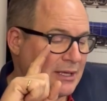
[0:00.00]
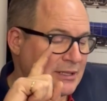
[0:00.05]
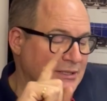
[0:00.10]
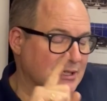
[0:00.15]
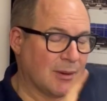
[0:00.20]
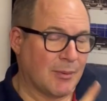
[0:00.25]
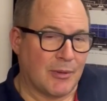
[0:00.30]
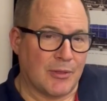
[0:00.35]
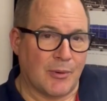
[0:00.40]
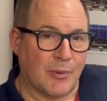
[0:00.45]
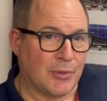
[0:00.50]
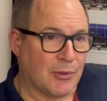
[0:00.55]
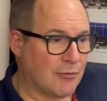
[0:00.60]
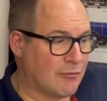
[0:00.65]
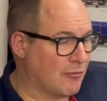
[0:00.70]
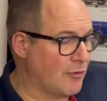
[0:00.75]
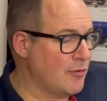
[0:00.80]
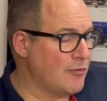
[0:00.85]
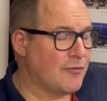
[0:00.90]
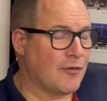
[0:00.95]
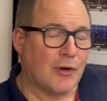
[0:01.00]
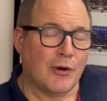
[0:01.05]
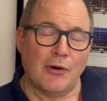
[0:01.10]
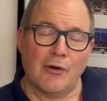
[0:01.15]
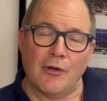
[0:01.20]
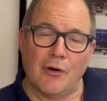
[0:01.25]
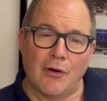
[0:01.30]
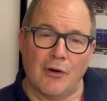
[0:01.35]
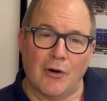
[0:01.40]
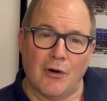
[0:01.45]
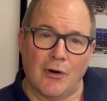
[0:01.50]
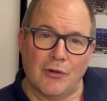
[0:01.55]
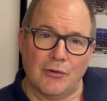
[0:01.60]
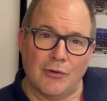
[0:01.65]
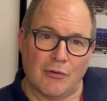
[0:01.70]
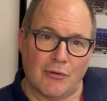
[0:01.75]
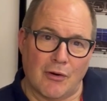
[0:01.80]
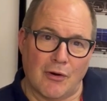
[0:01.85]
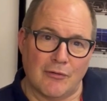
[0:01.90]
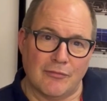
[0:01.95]
say whether you want the roof on
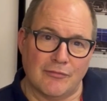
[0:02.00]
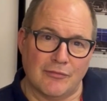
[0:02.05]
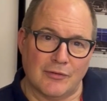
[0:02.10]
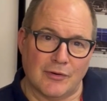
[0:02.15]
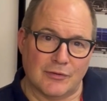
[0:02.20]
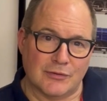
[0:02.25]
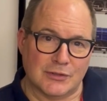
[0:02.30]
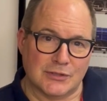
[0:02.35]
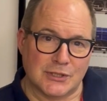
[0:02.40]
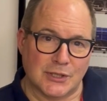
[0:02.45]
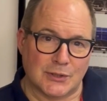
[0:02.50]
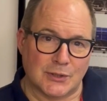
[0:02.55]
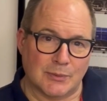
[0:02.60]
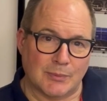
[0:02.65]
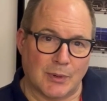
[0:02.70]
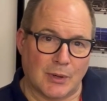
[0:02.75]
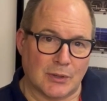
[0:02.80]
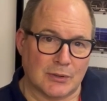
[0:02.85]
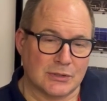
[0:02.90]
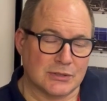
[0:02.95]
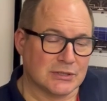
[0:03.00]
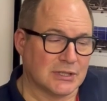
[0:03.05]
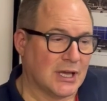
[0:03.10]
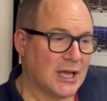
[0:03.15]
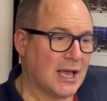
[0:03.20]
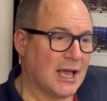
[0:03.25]
or off on the signal box,